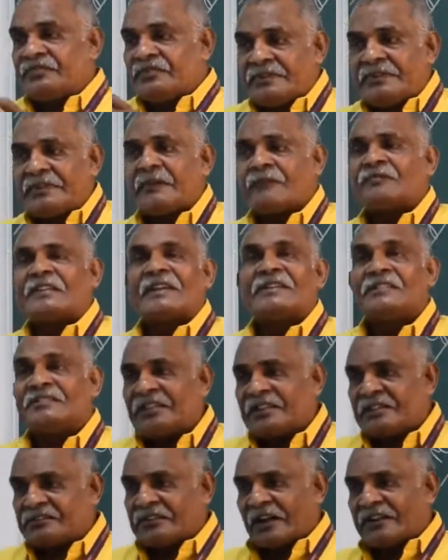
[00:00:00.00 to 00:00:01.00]
gives
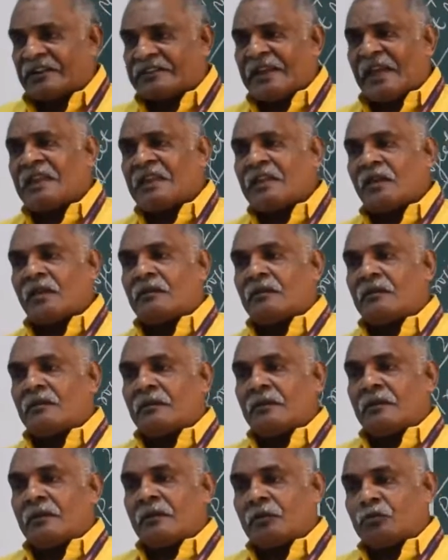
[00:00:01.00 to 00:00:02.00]
the detail
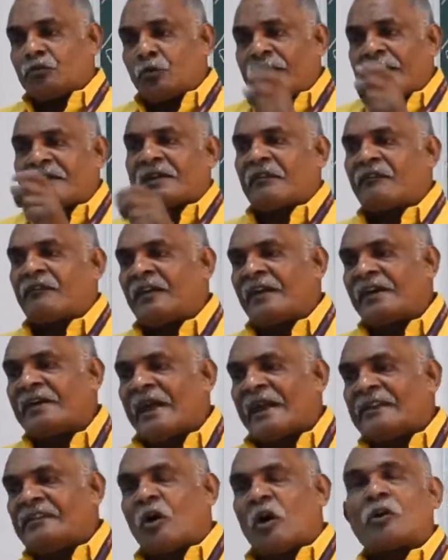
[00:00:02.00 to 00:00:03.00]
to be covered
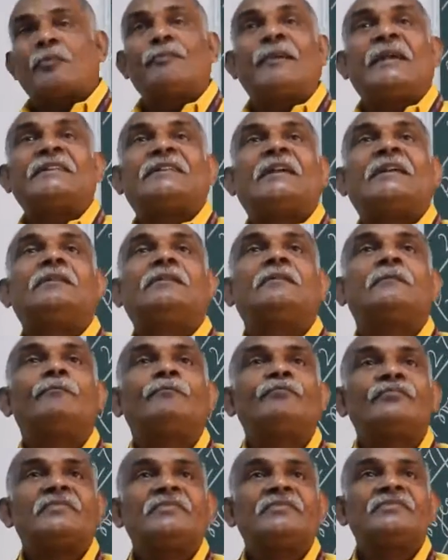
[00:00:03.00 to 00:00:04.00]
and documented
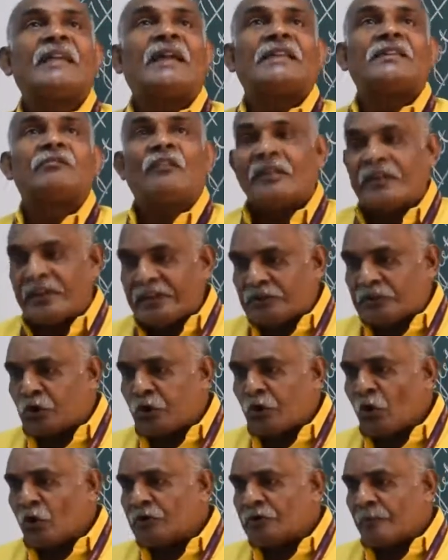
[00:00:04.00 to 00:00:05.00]
that will
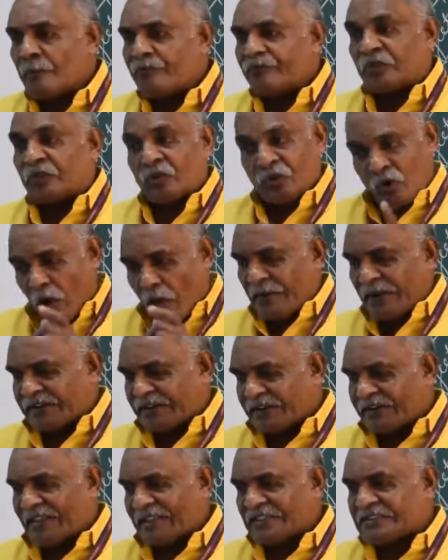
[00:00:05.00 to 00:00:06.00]
include the raw
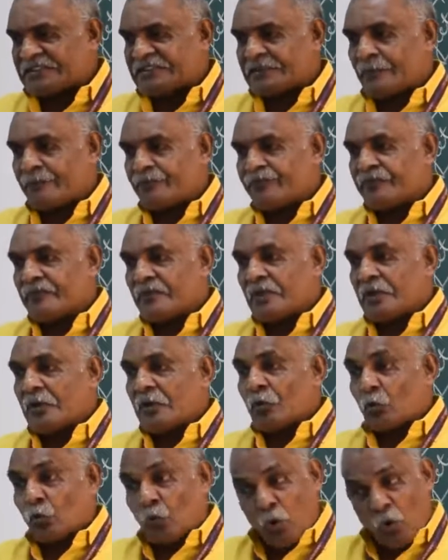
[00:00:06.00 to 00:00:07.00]
materials,
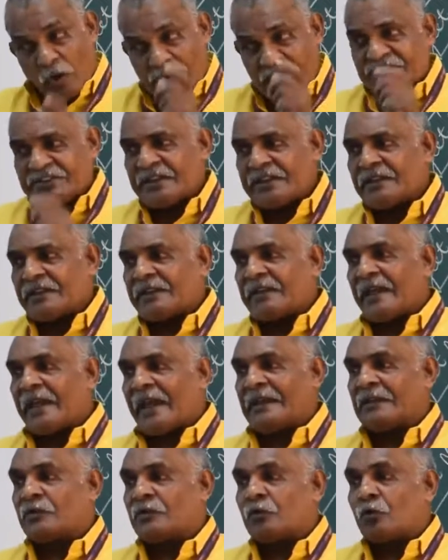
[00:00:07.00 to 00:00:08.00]
quality
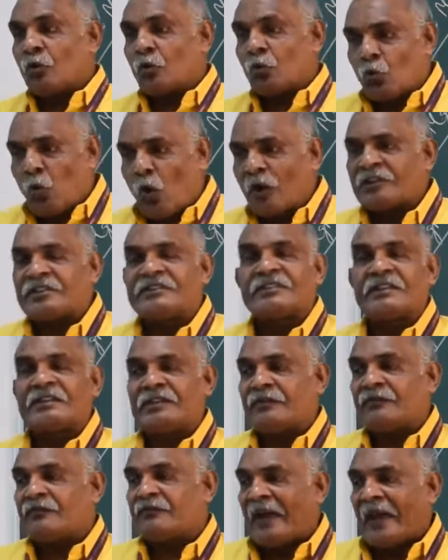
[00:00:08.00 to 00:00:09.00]
and
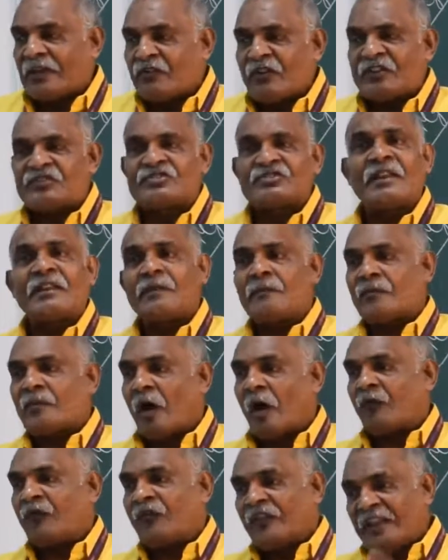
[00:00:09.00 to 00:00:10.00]
quantitative evaluation
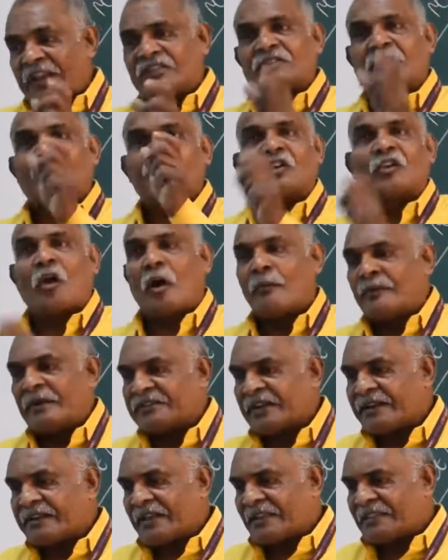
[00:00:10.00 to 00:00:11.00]
of each of the raw
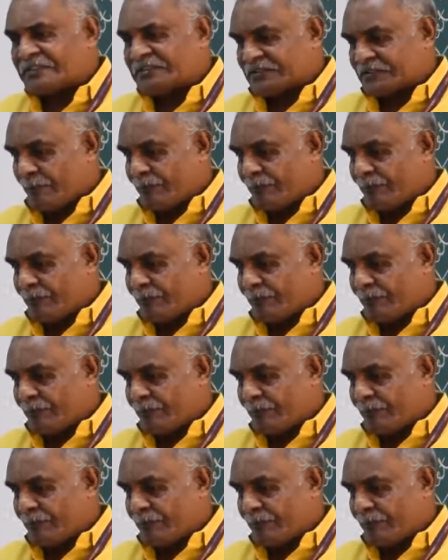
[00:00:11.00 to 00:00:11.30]
materials,